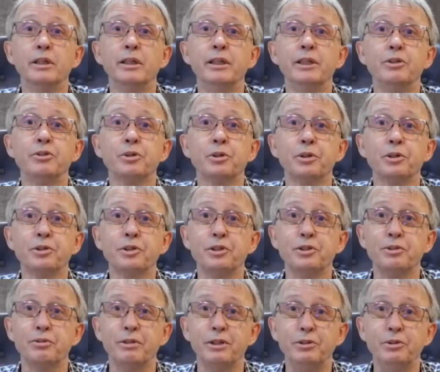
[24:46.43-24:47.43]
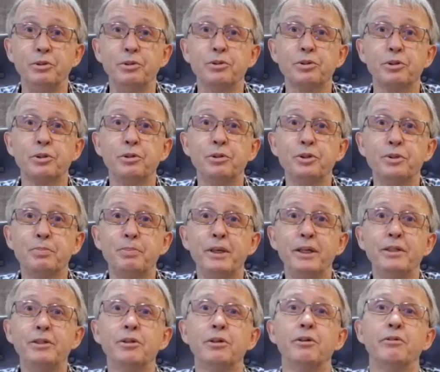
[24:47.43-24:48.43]
It causes reduced cruise
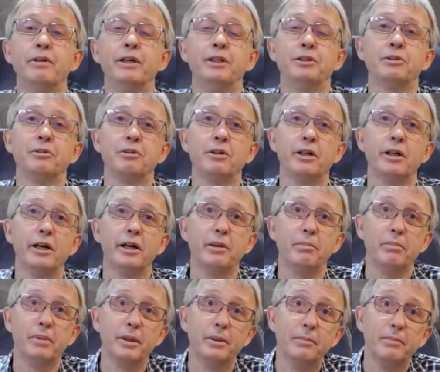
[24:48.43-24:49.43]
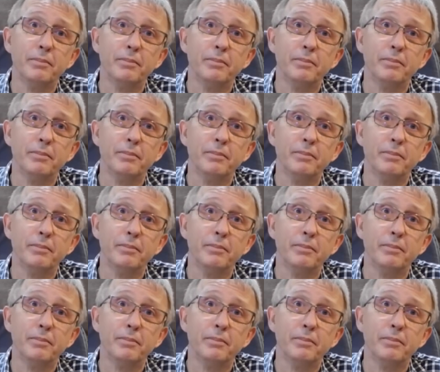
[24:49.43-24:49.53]
speed or rate of climb.